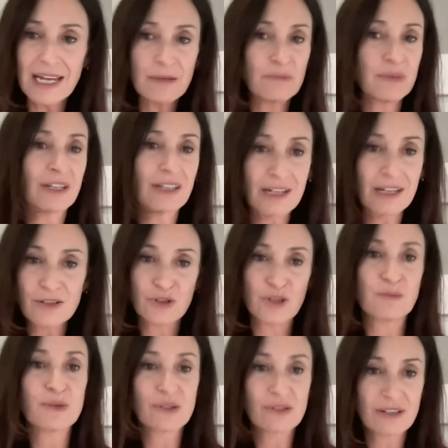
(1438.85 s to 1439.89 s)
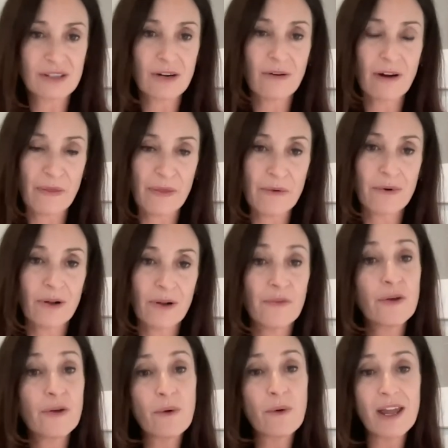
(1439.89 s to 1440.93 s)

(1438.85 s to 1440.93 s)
eight billion consumers around the world, the